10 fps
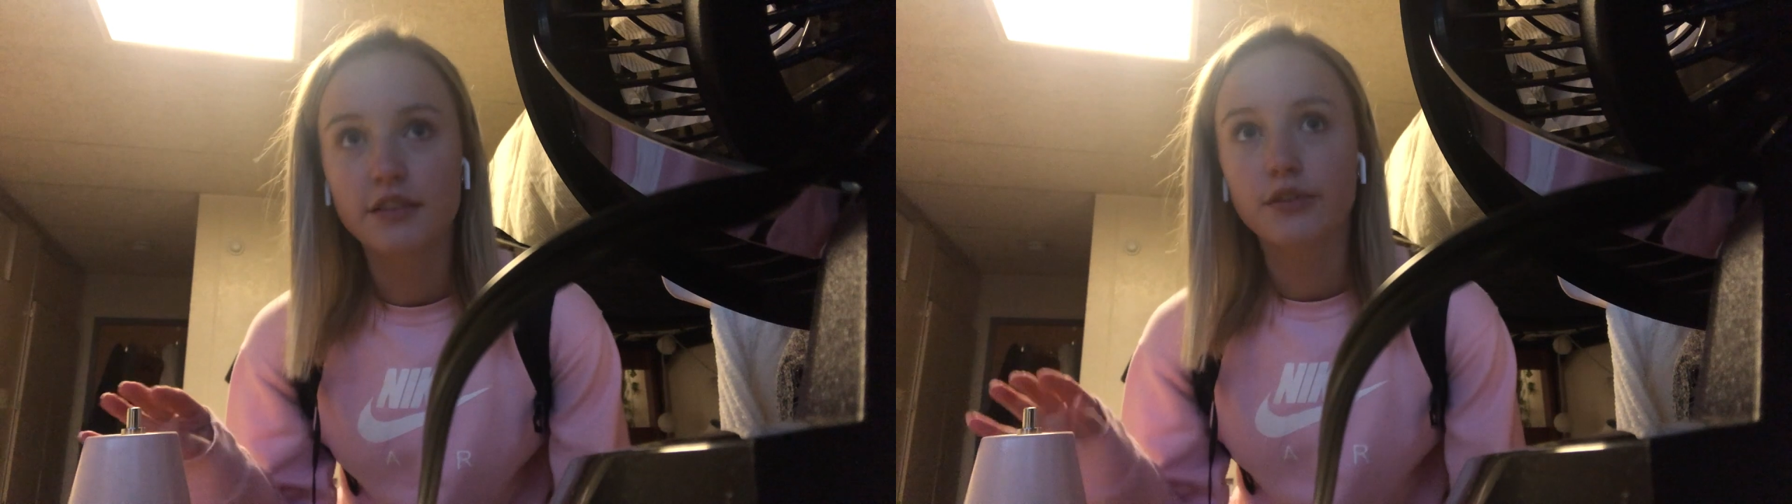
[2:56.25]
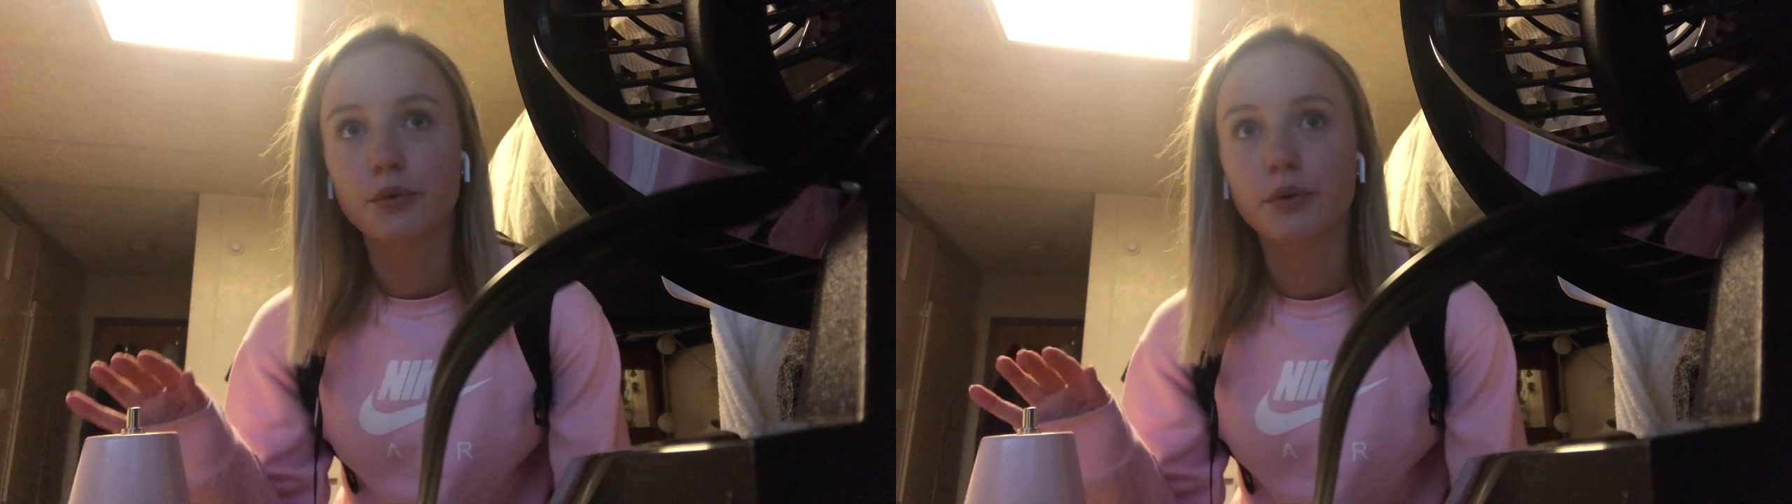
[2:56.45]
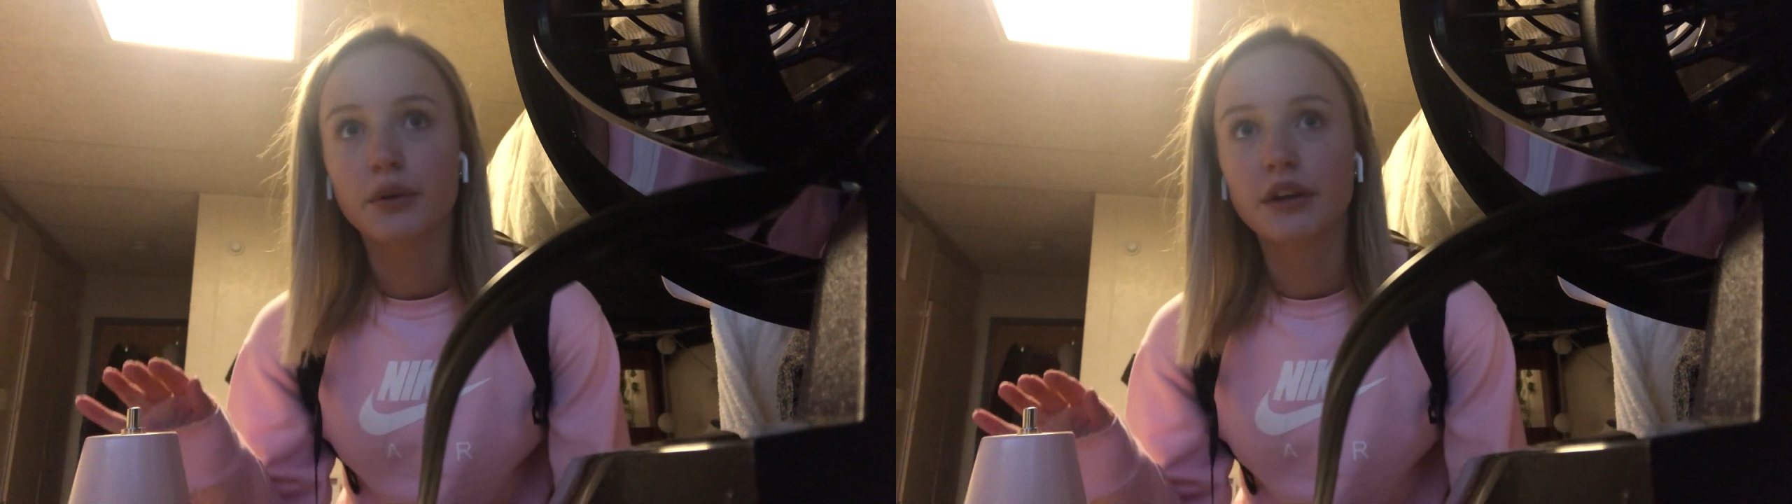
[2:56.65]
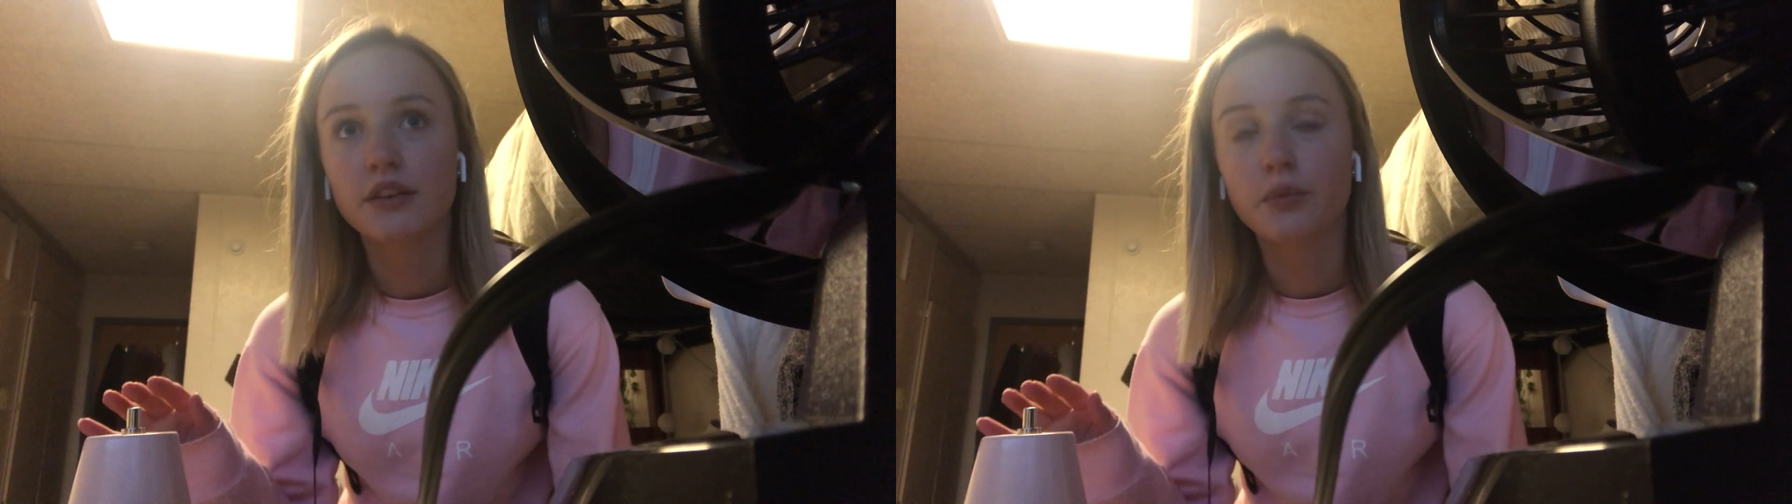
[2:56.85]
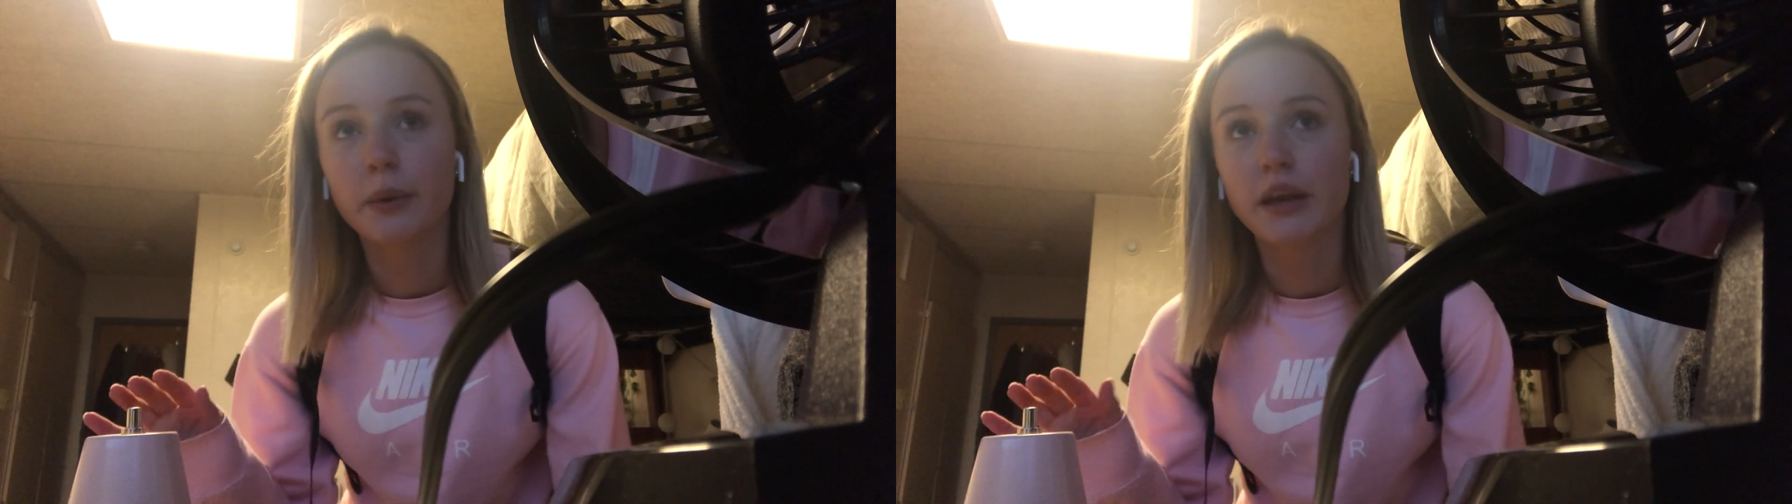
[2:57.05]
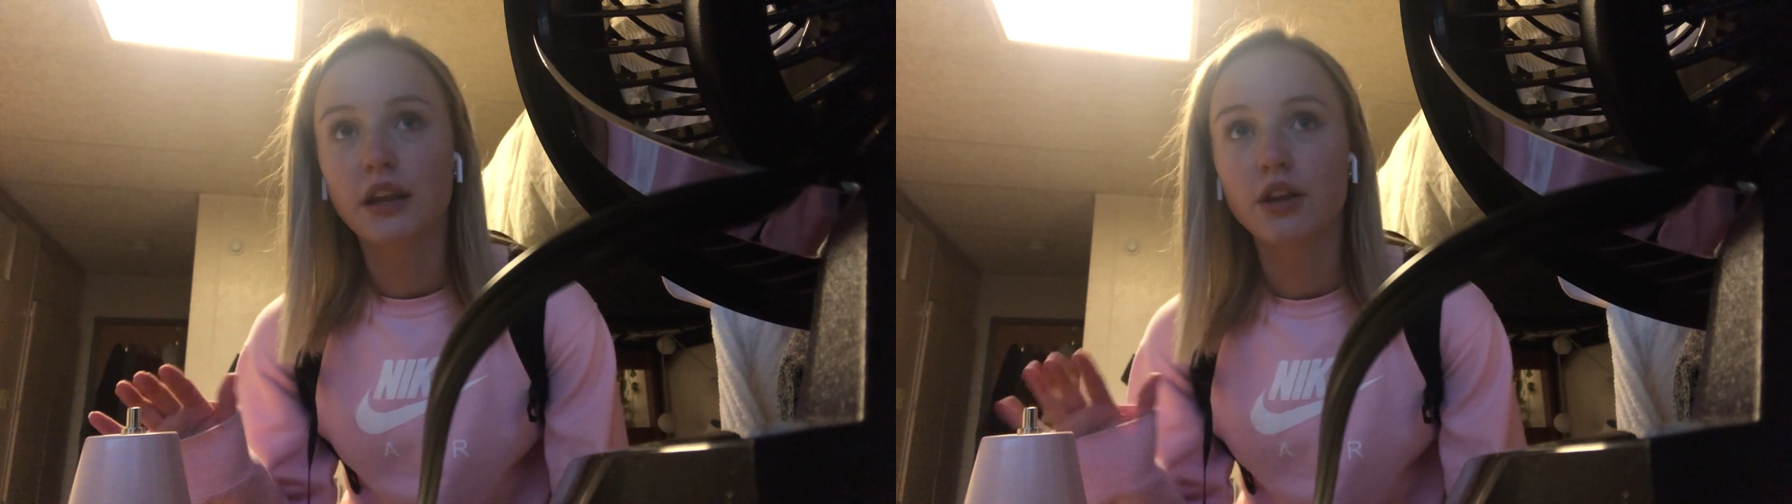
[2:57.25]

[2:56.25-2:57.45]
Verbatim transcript: school is when